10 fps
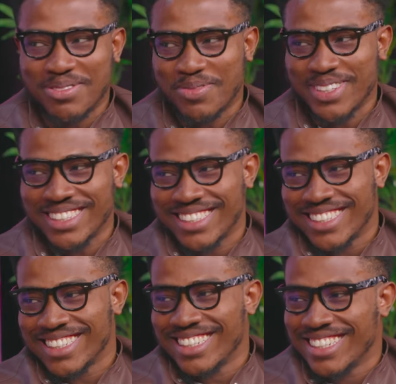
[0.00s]
I mean, you don't want
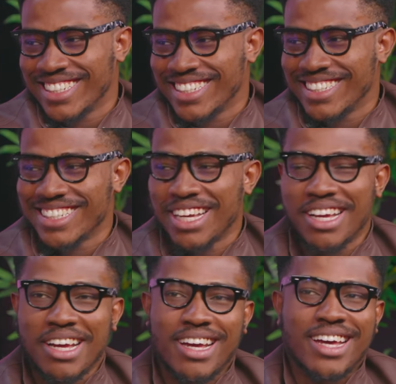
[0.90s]
to procreate. You don't
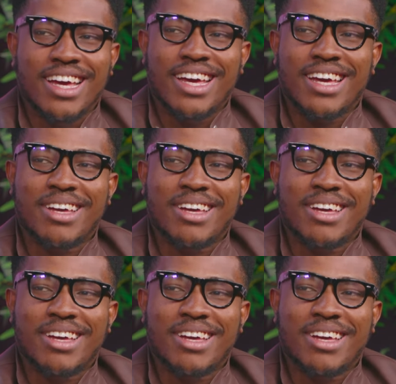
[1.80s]
want children.